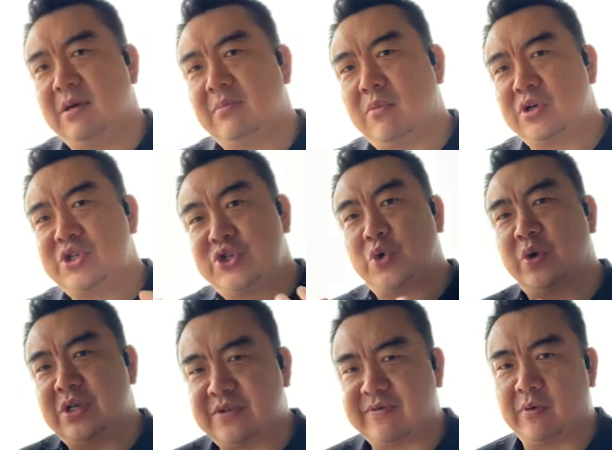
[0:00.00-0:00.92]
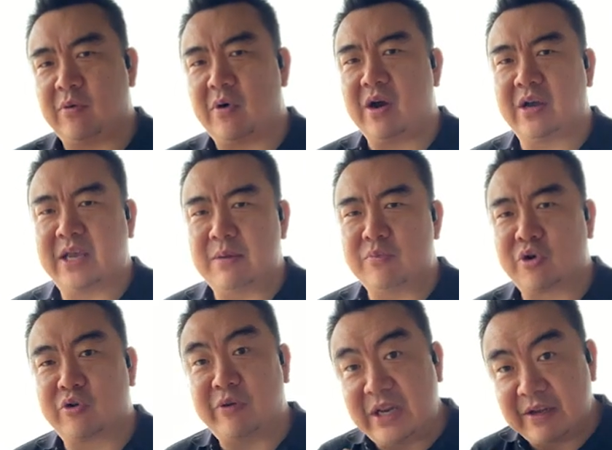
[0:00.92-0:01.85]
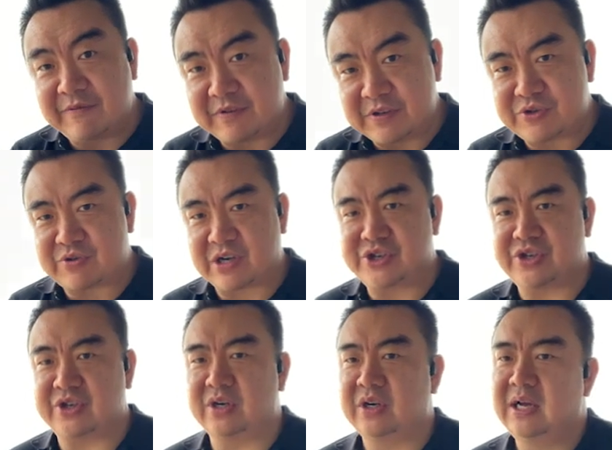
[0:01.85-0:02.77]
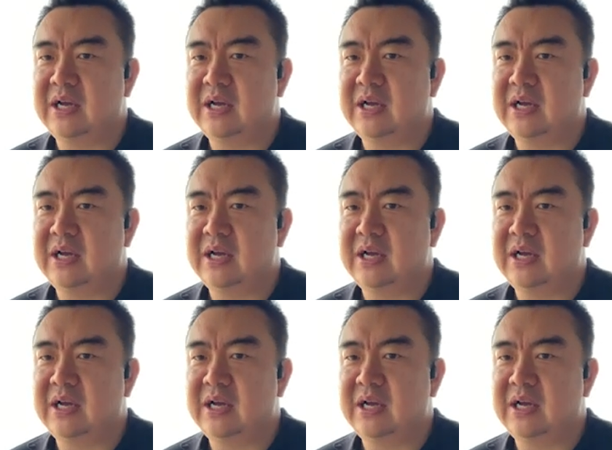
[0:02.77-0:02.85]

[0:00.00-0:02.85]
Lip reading: more choice for walking, more green infrastructure,